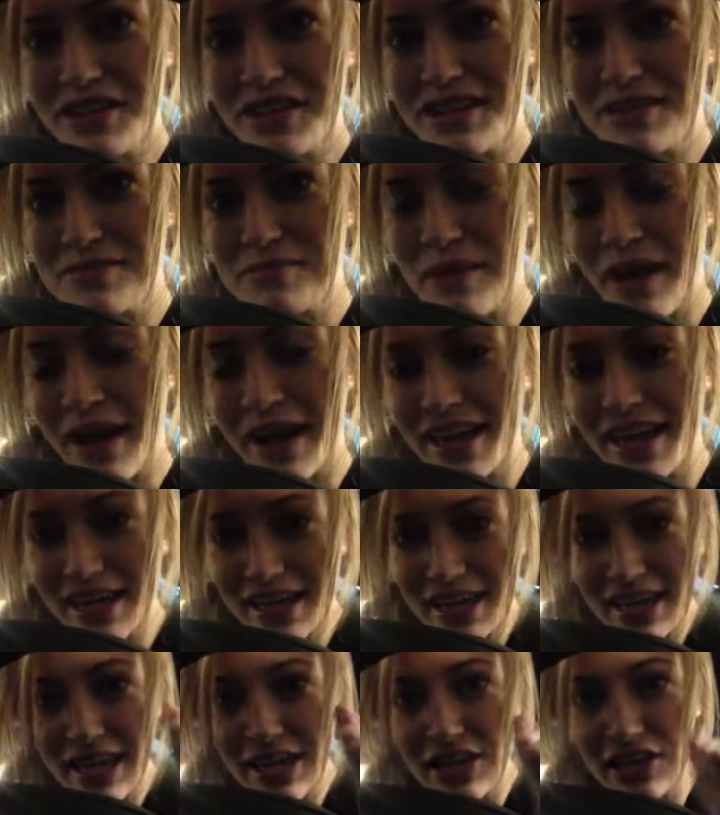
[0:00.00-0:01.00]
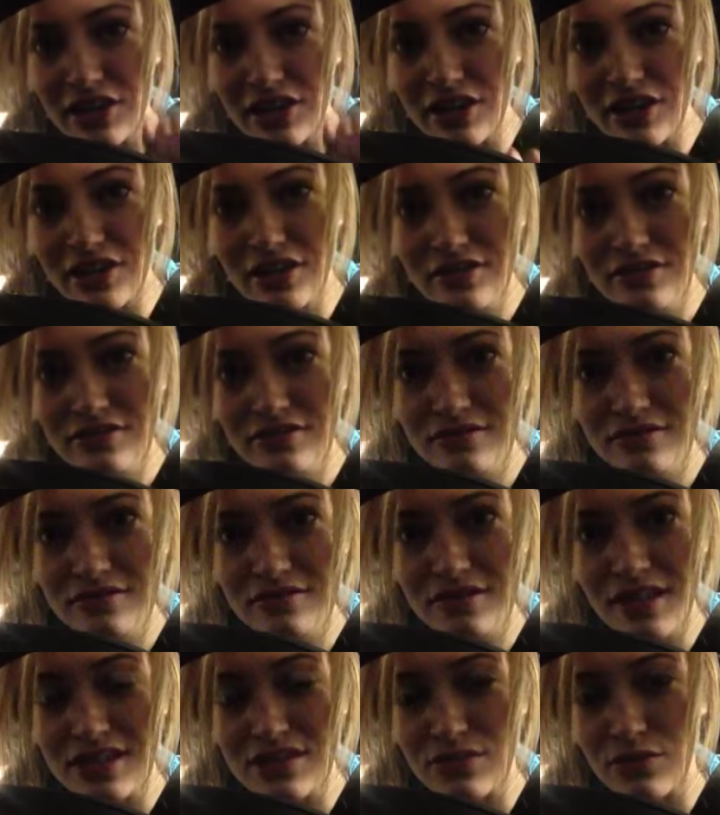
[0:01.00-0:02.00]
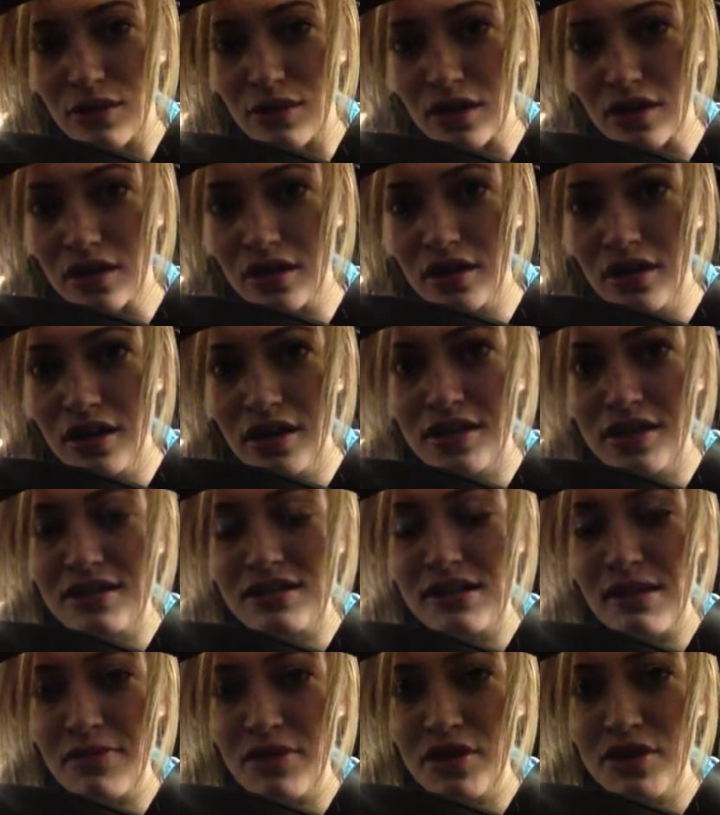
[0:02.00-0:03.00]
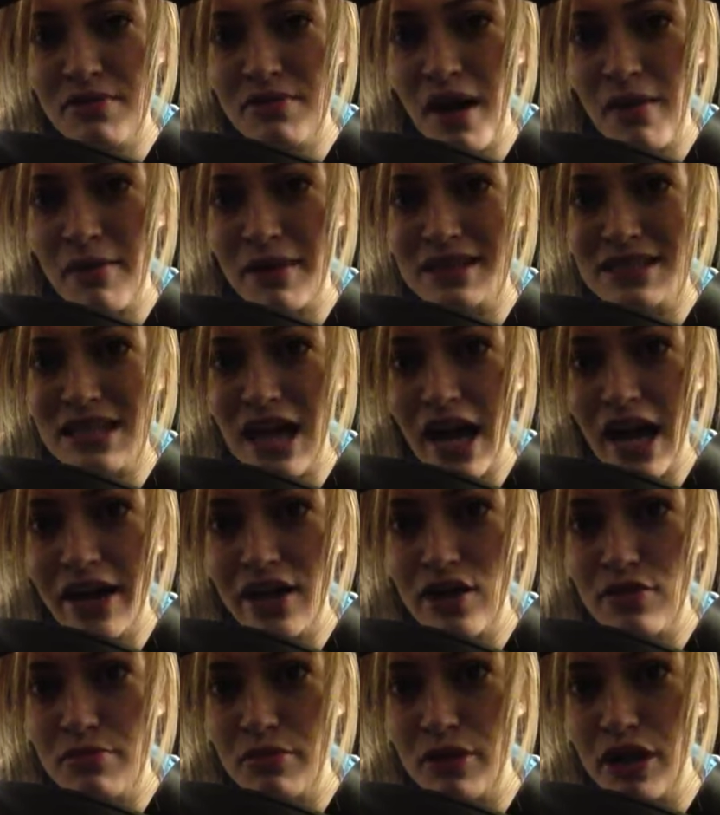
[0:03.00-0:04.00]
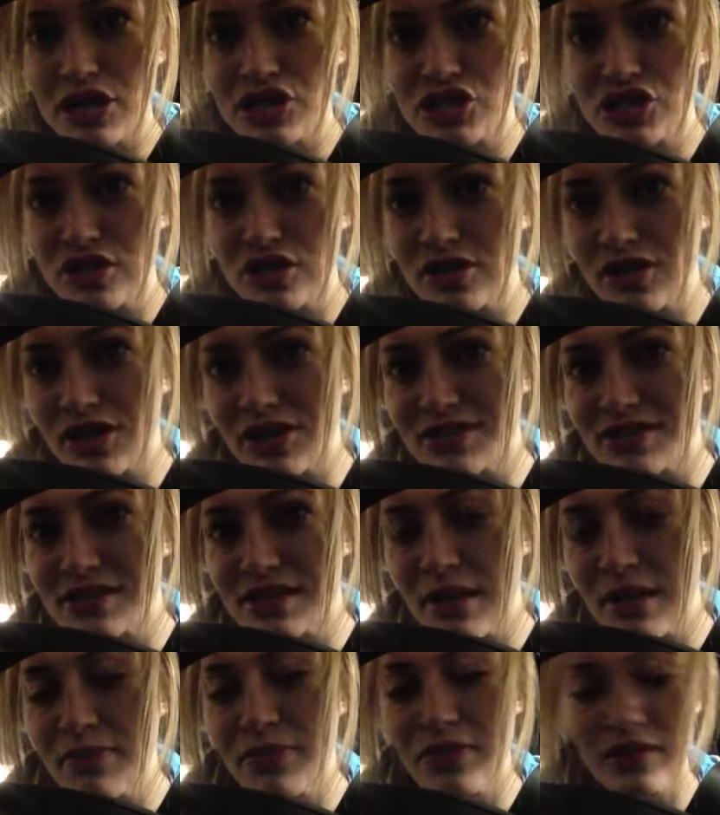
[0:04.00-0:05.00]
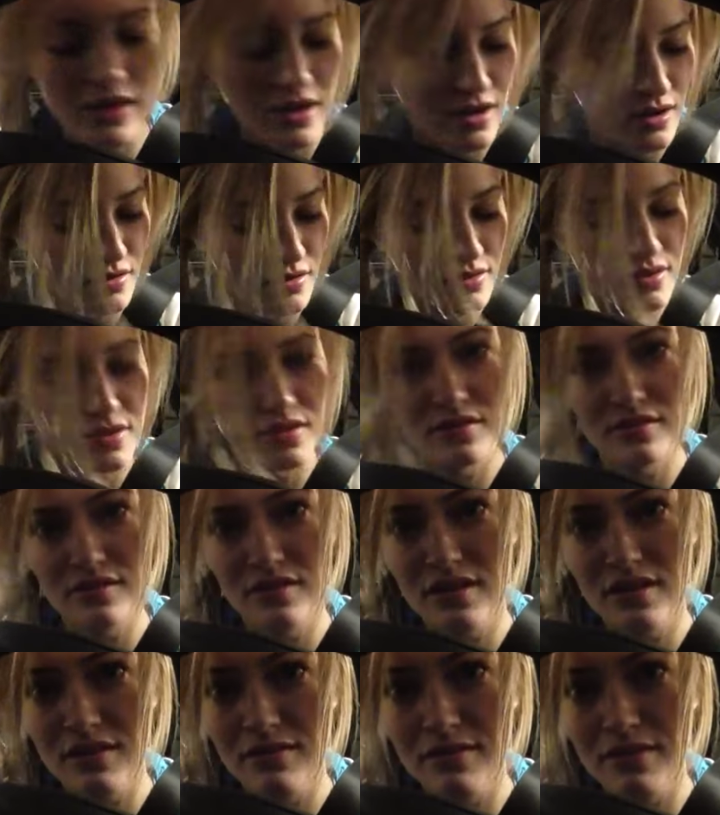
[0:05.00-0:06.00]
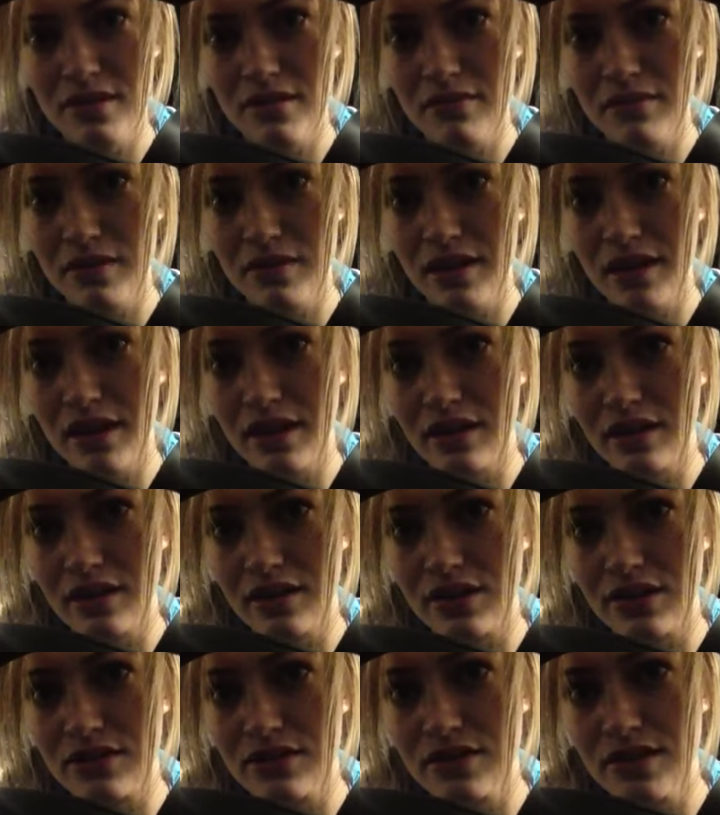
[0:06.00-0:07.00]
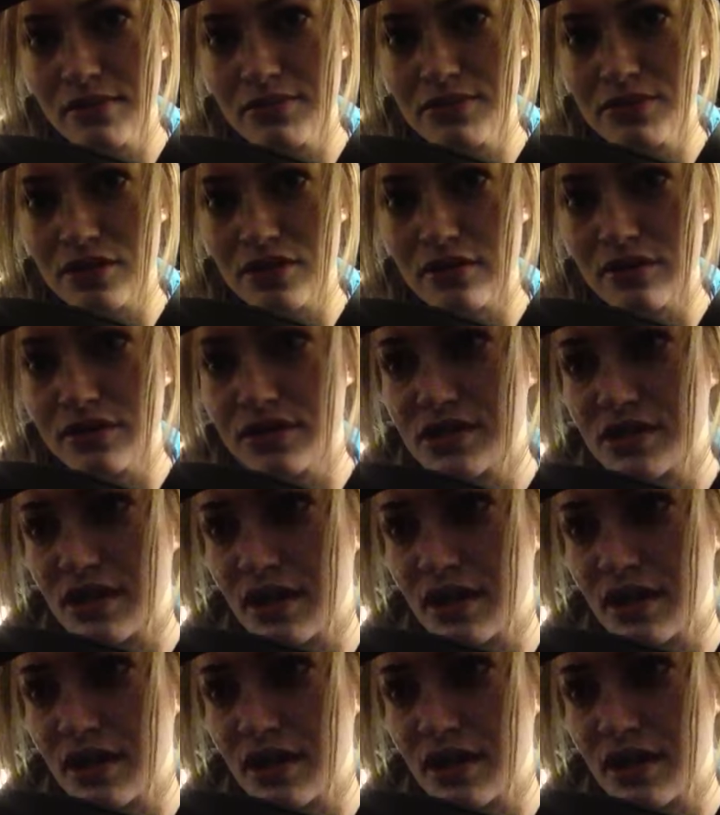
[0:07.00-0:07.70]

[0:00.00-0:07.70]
in my key clicker doesn't work. Something about my tire pressure and something else. Something I gotta get some service